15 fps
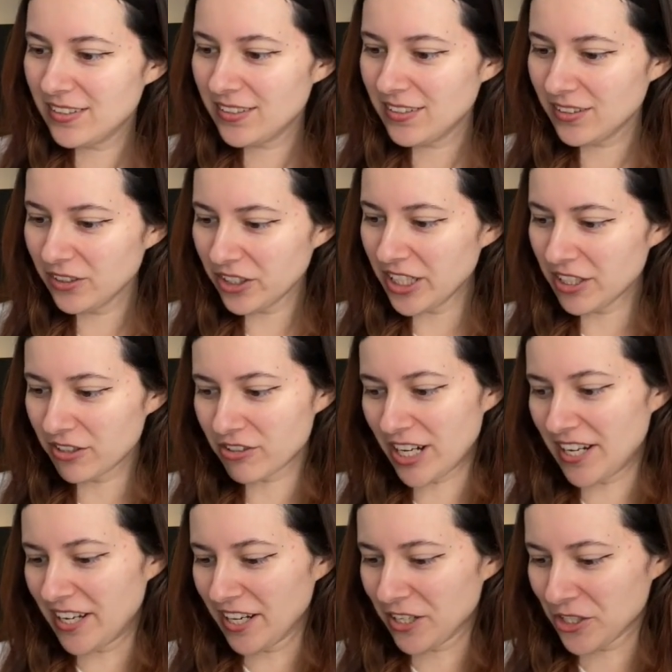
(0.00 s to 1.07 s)
looking
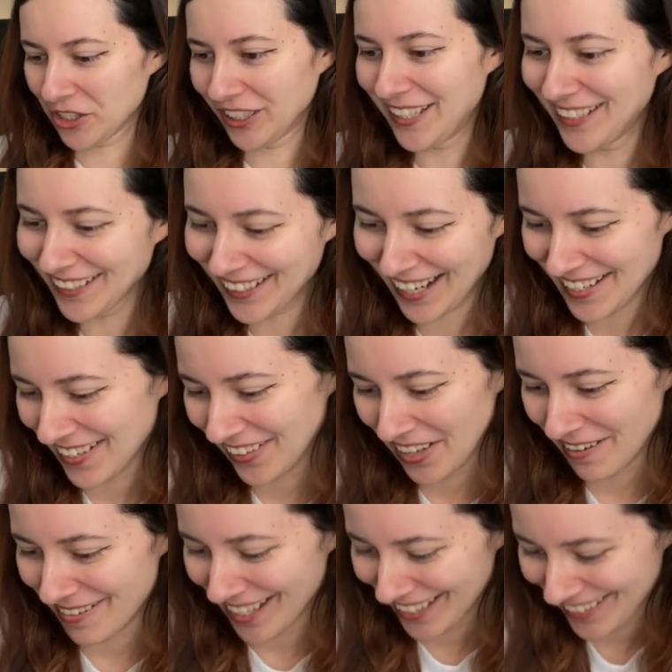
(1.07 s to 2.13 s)
great, actually. I kind of
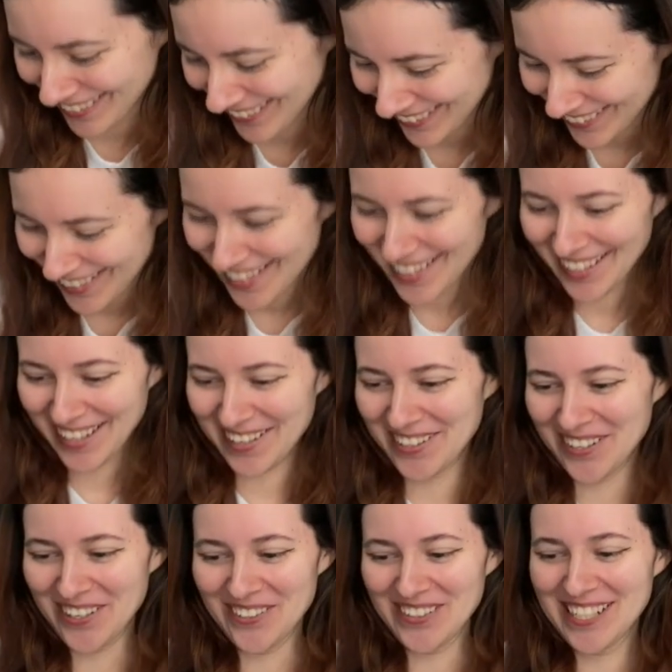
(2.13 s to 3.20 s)
love it. I don't
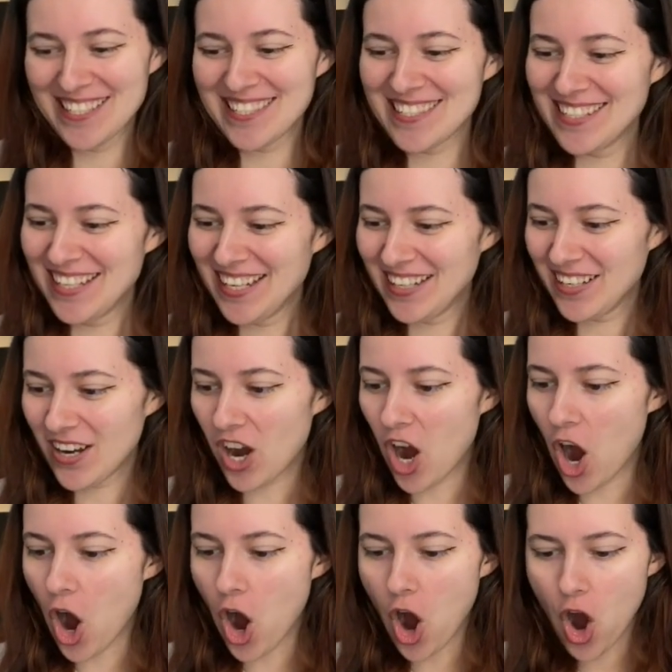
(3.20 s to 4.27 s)
know. It's,
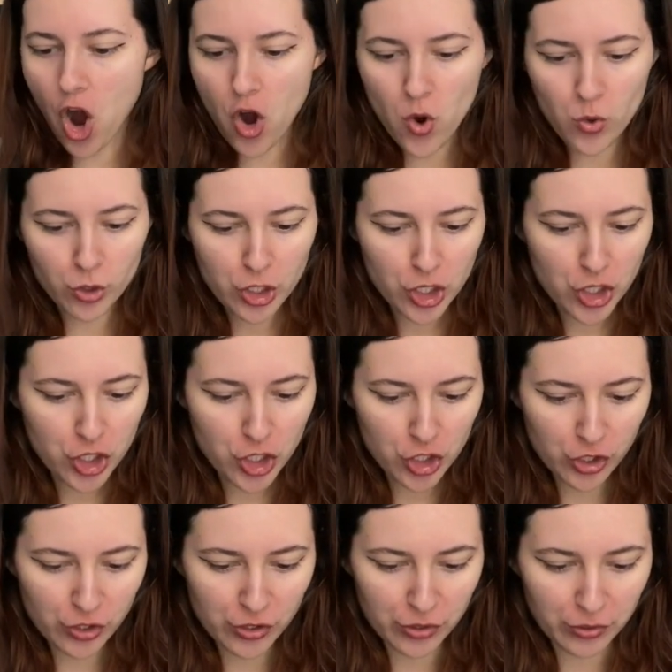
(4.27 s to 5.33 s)
oh,
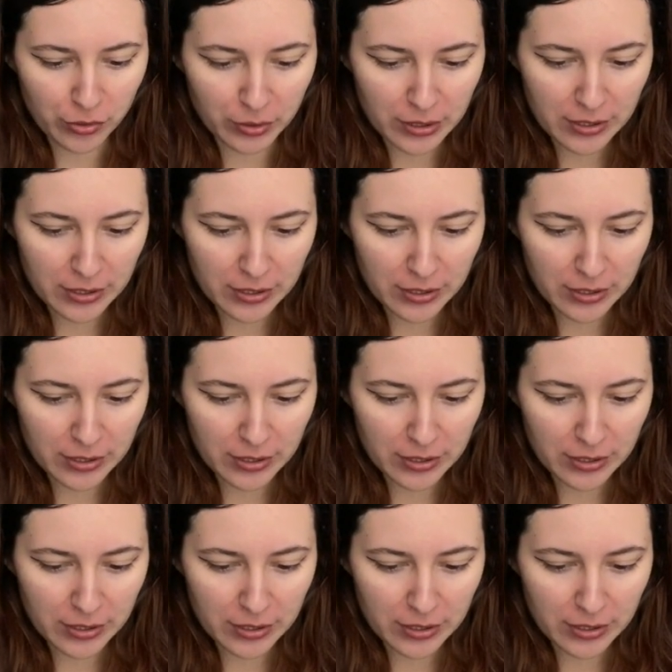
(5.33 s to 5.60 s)
shoot.